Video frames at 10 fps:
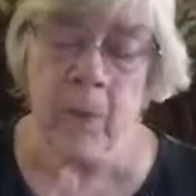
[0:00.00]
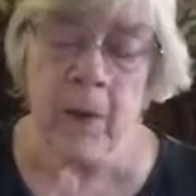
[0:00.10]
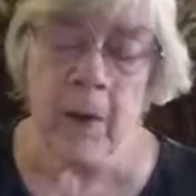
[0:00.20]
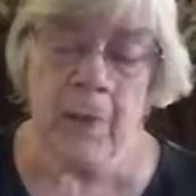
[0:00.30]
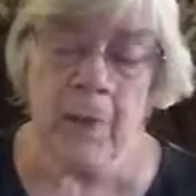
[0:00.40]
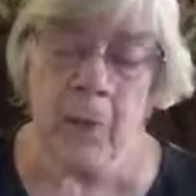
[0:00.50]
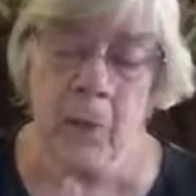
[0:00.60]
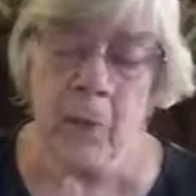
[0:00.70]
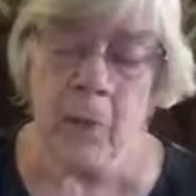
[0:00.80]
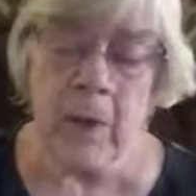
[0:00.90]
love you.
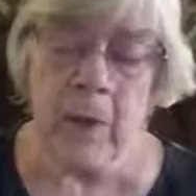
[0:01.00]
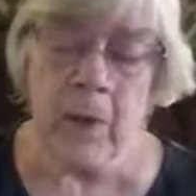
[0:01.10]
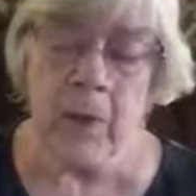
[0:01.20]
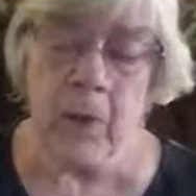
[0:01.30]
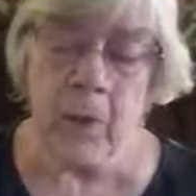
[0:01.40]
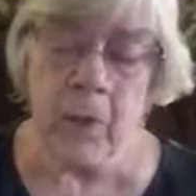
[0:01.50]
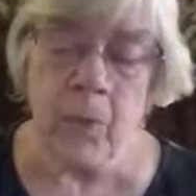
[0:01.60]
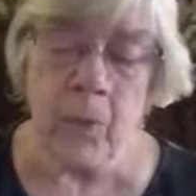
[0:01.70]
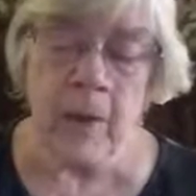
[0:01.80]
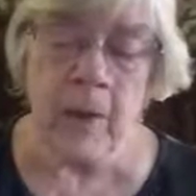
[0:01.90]
We love you.
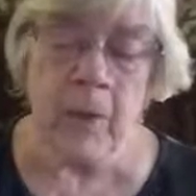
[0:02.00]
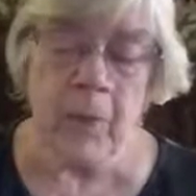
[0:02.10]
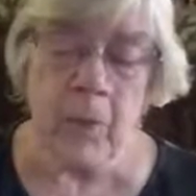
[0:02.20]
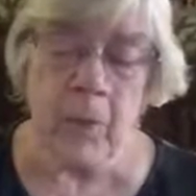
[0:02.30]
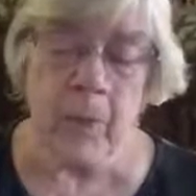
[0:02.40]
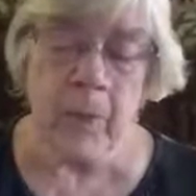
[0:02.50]
We love you.